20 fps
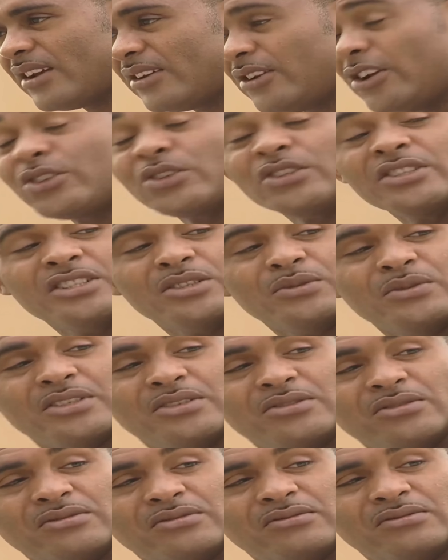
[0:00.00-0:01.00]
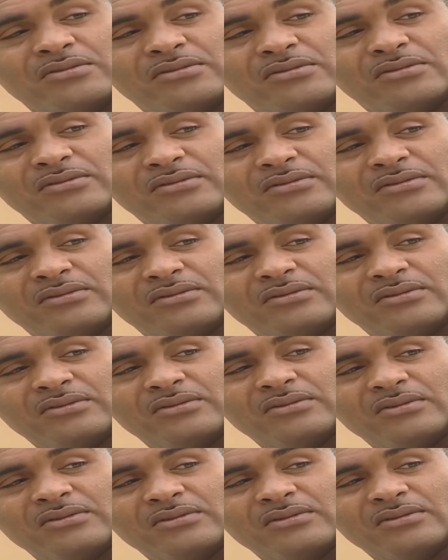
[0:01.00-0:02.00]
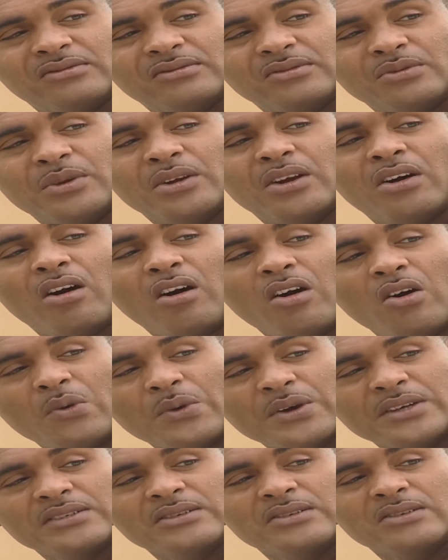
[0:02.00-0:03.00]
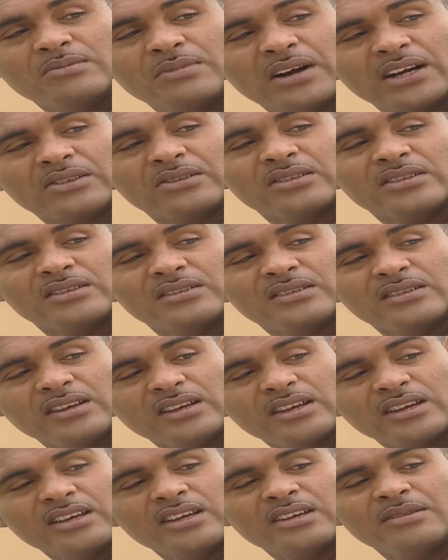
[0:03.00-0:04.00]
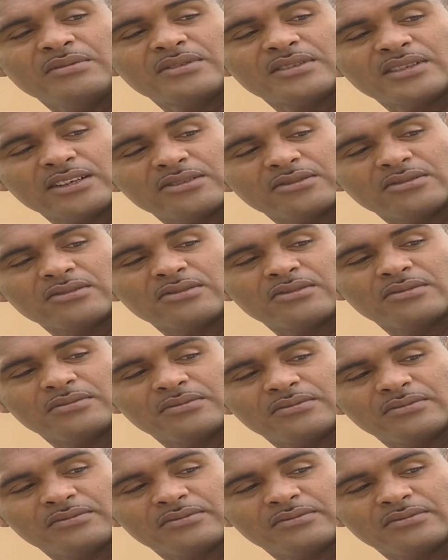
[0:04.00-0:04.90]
Not until we do. We will always go back to the same status quo.